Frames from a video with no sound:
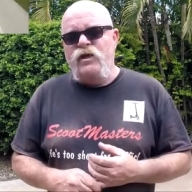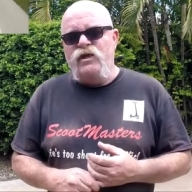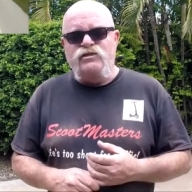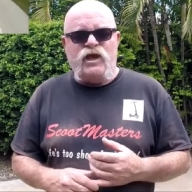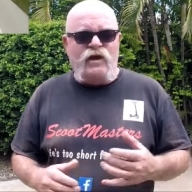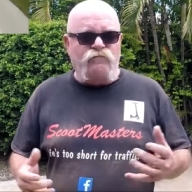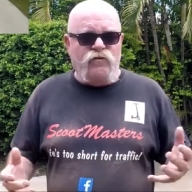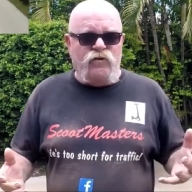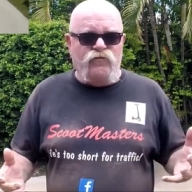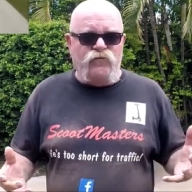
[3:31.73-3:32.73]
is
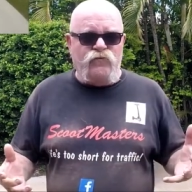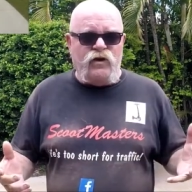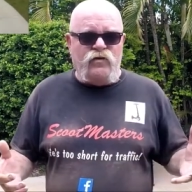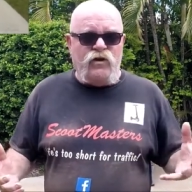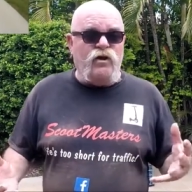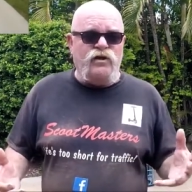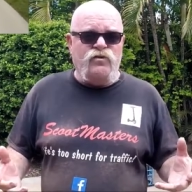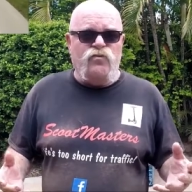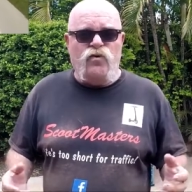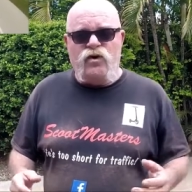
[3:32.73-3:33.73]
capable of holding a
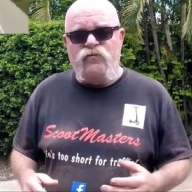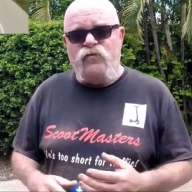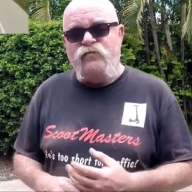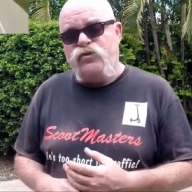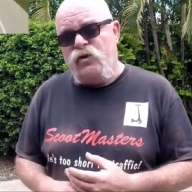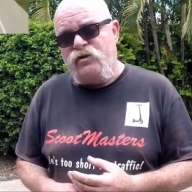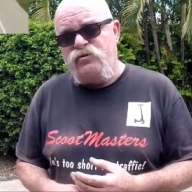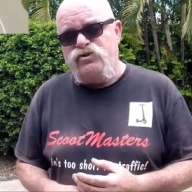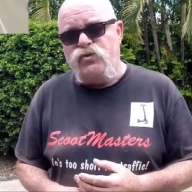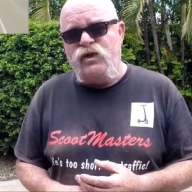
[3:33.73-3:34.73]
rider of up to
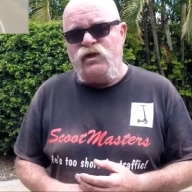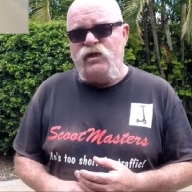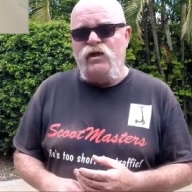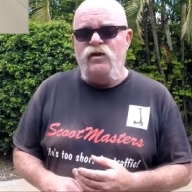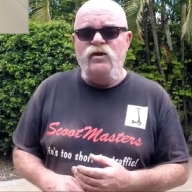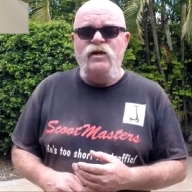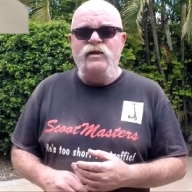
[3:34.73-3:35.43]
120 kilo,